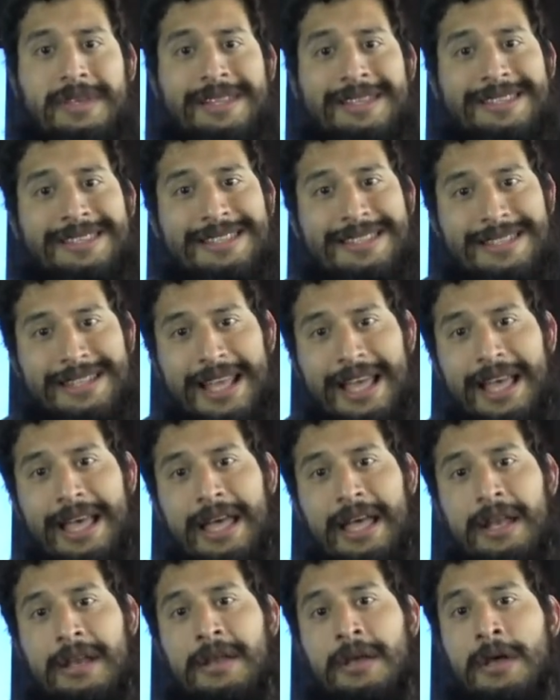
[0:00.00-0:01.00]

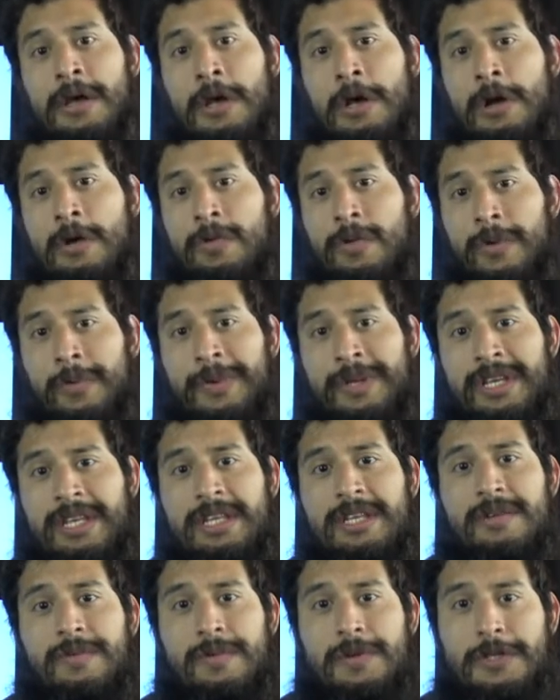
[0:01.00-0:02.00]
Instead, what we
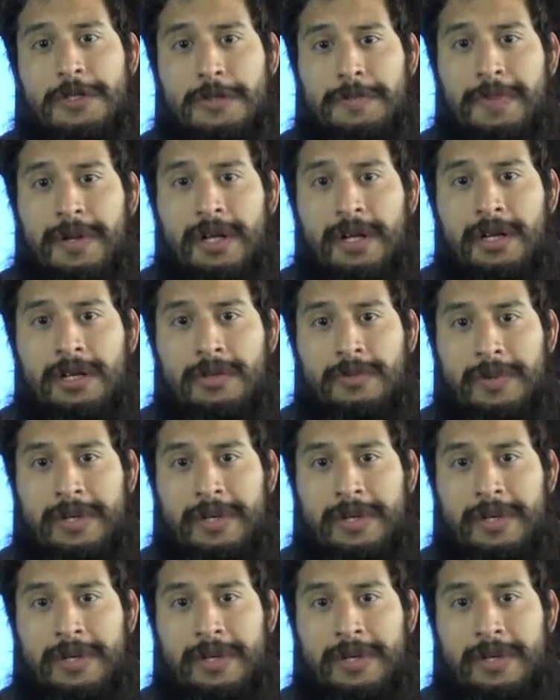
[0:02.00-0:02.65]
need to respond